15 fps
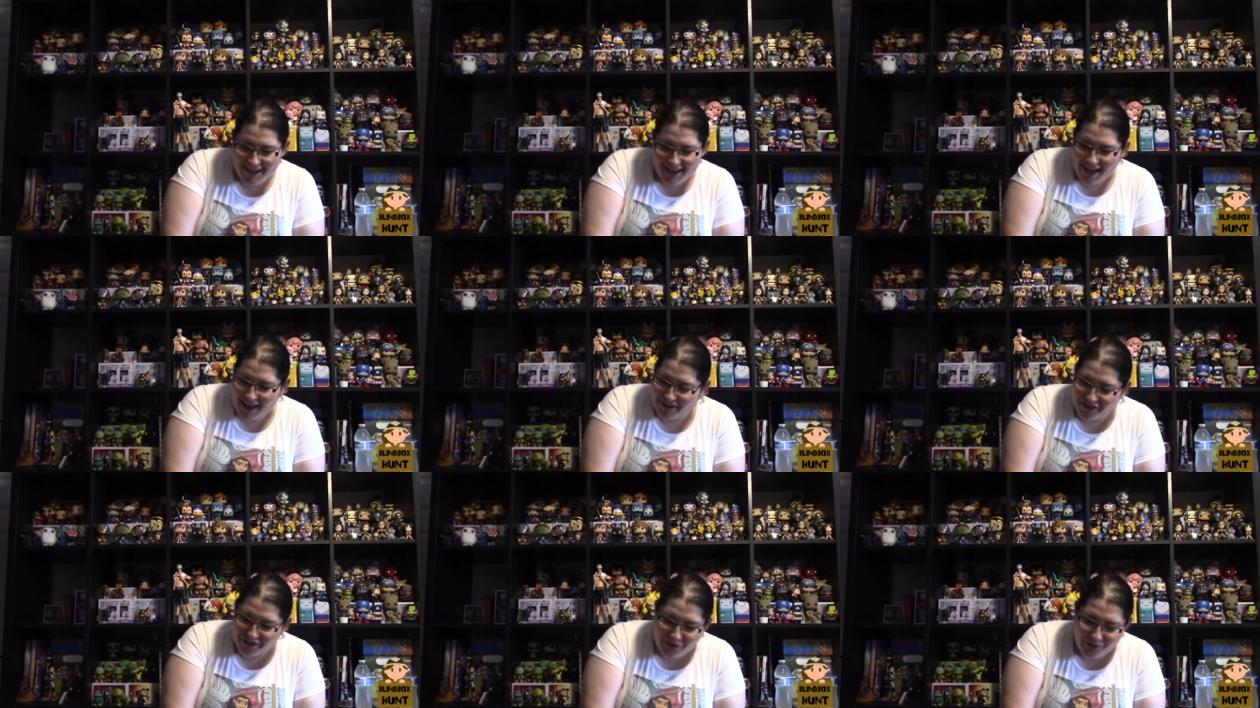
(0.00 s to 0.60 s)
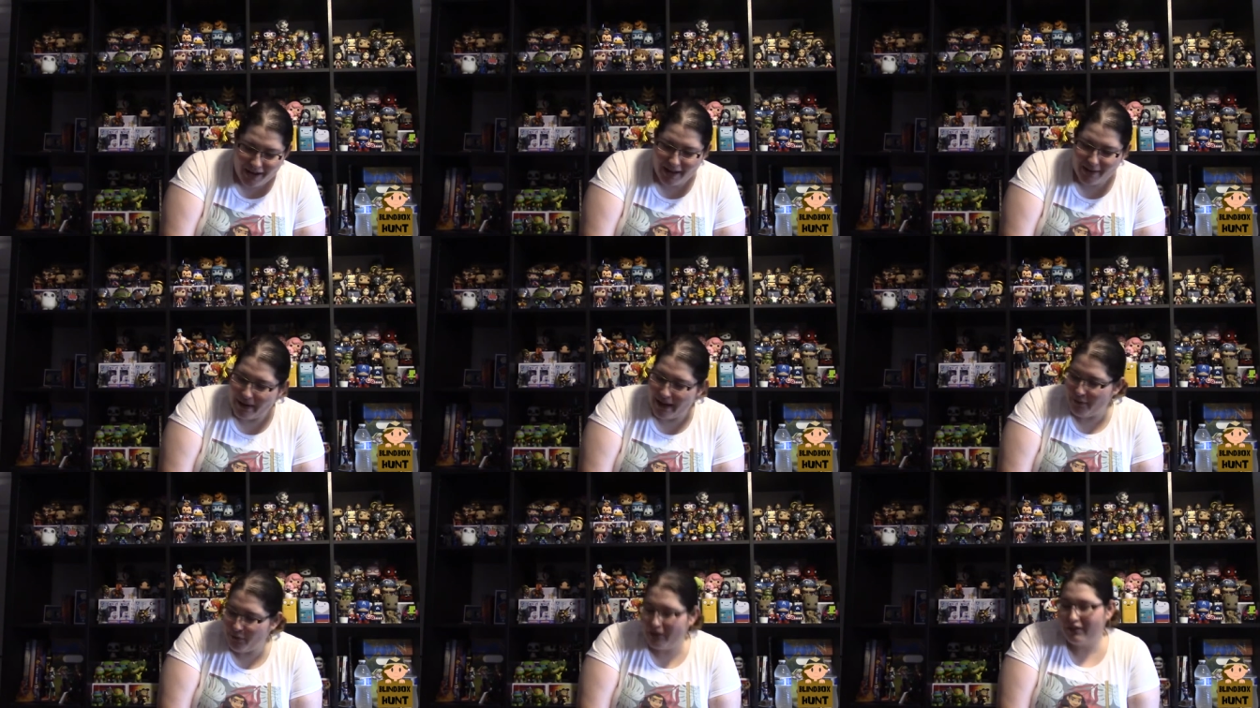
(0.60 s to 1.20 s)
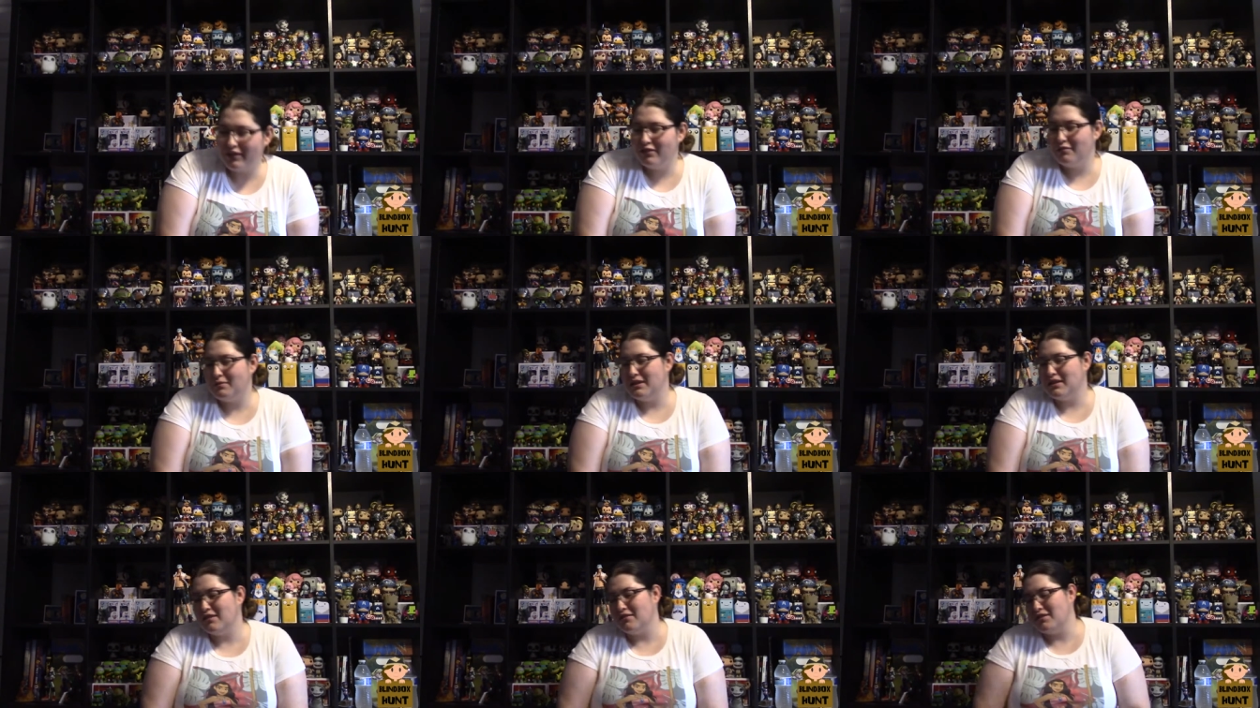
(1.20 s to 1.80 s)
I don't know why, but I really do
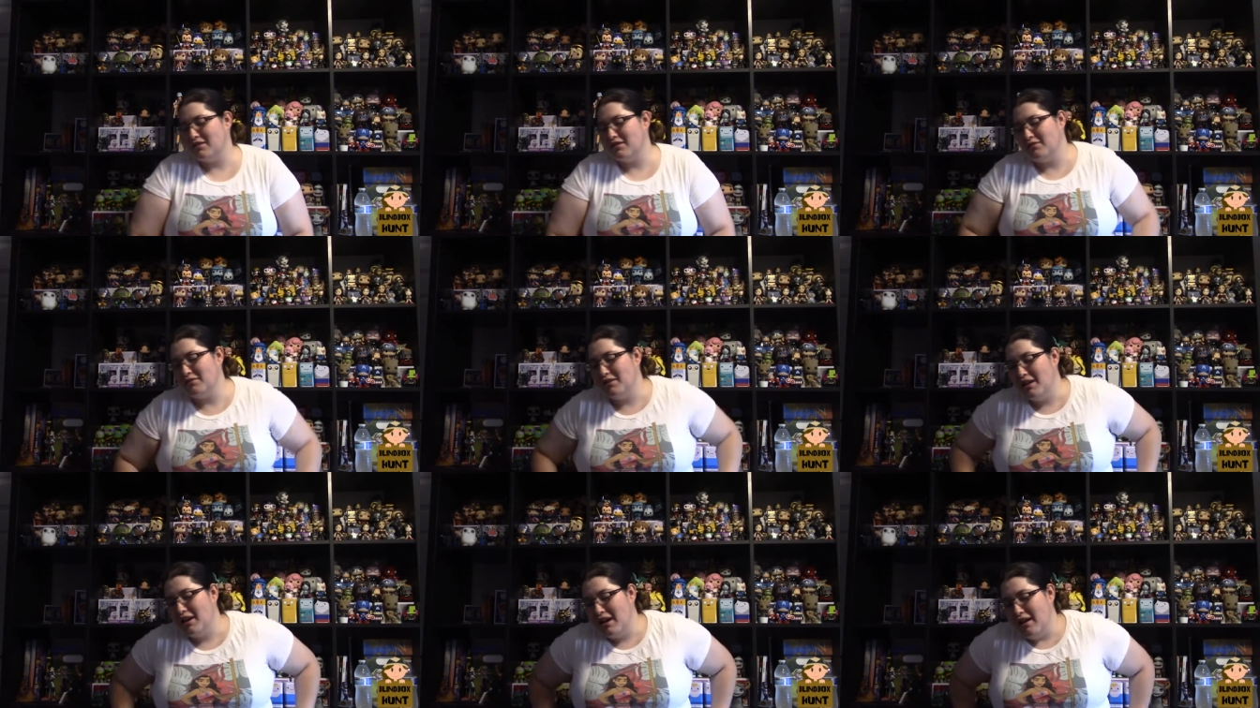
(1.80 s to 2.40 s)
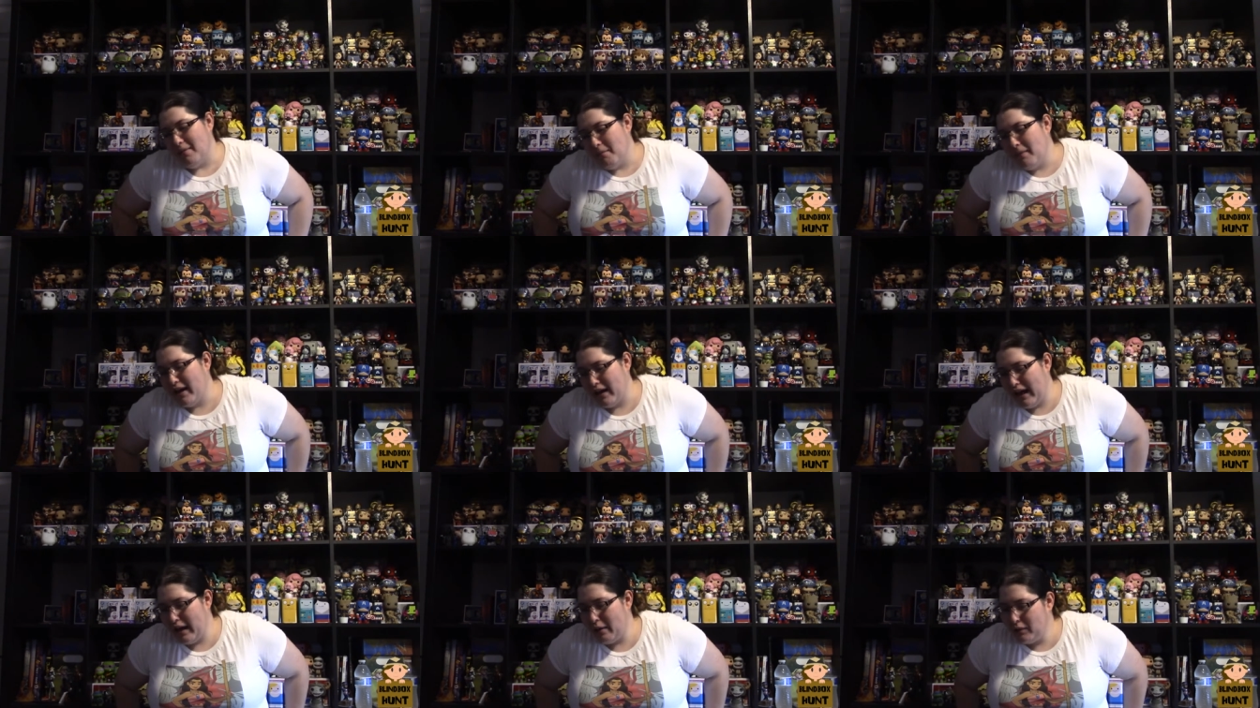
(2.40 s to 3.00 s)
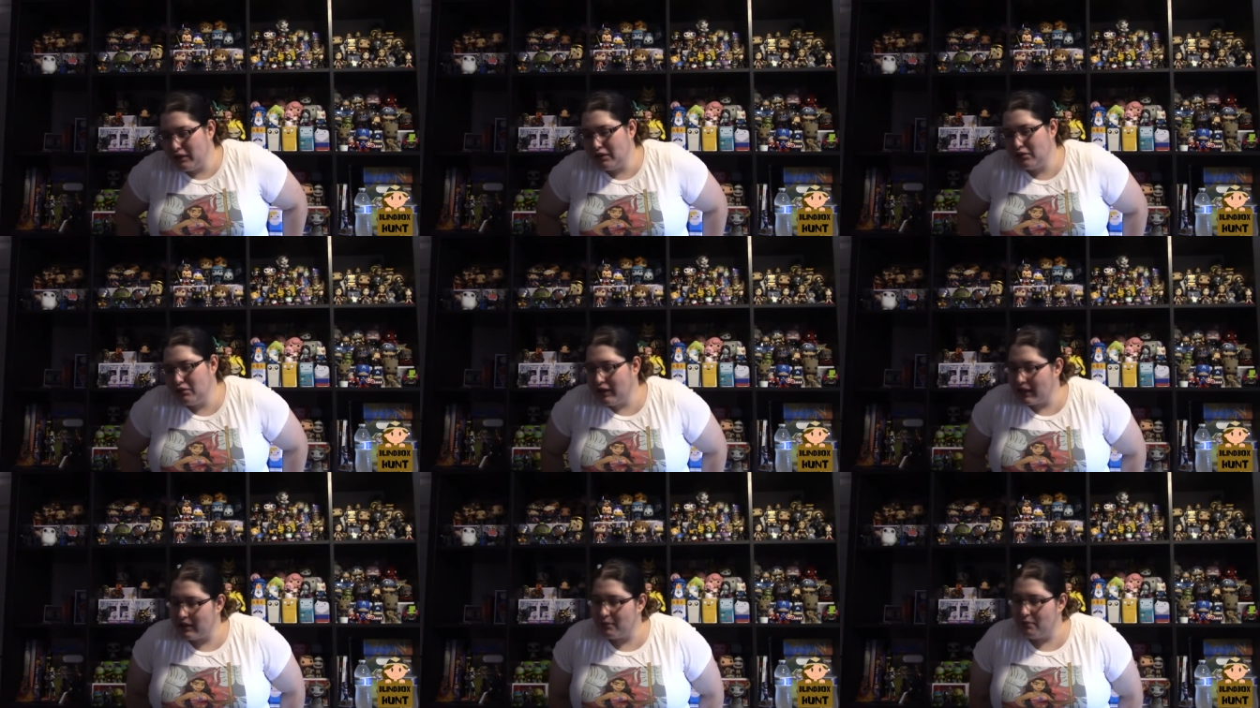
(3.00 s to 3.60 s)
miss those two. But I really do
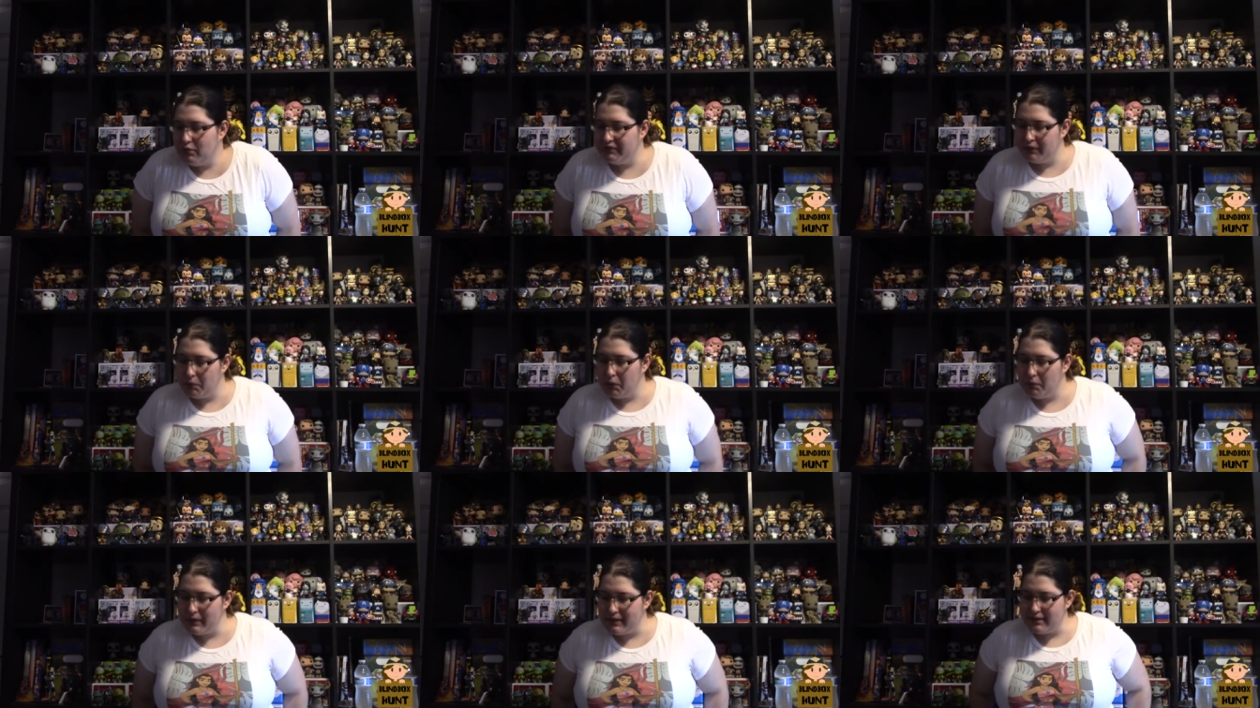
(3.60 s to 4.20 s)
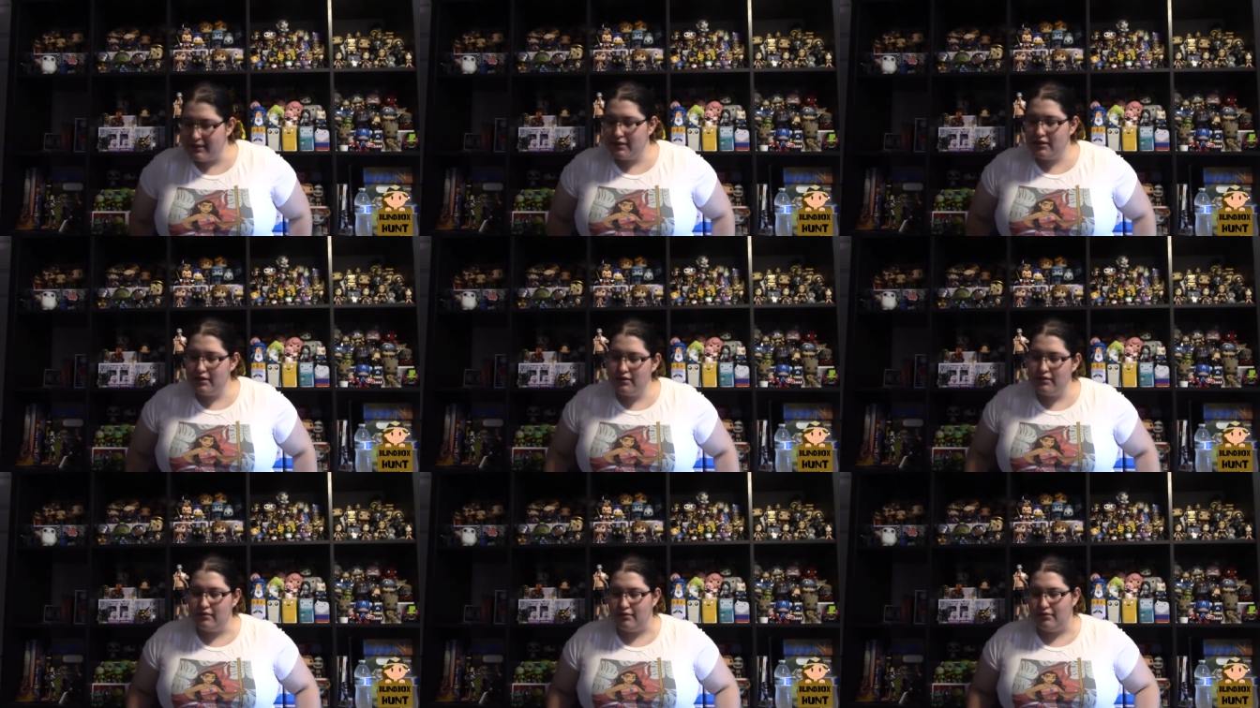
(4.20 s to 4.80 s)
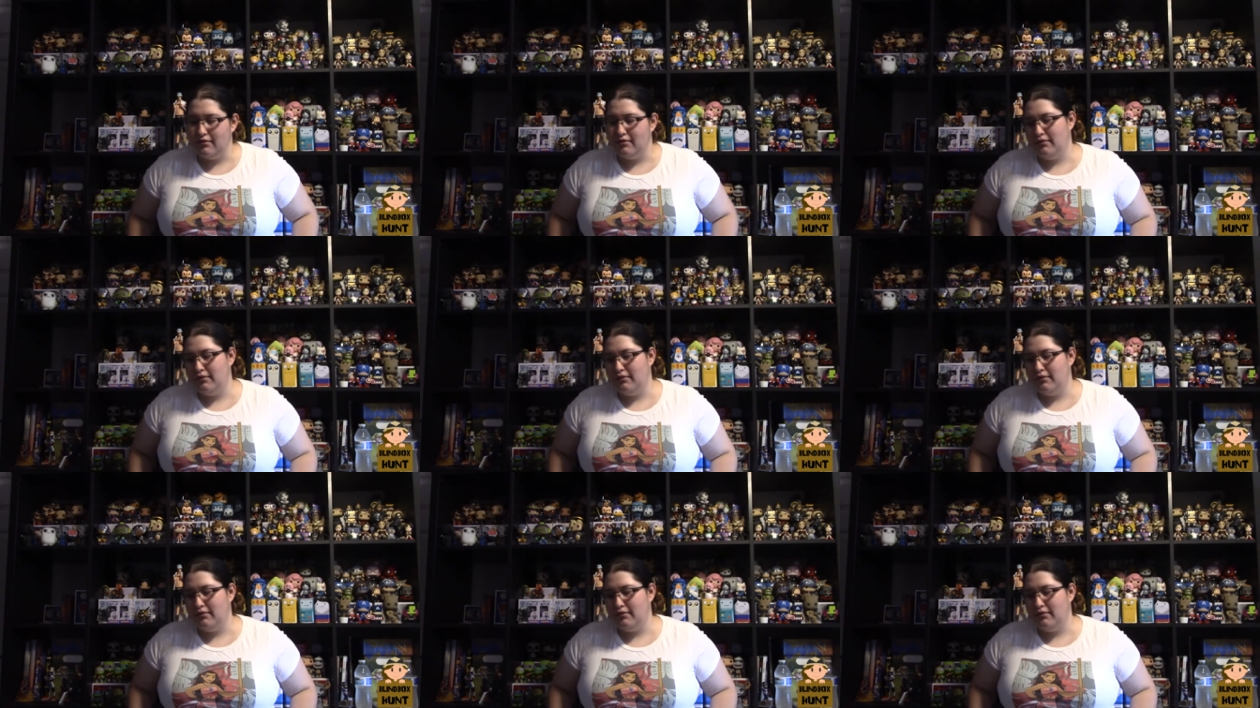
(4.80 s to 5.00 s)
like the movie moments, too.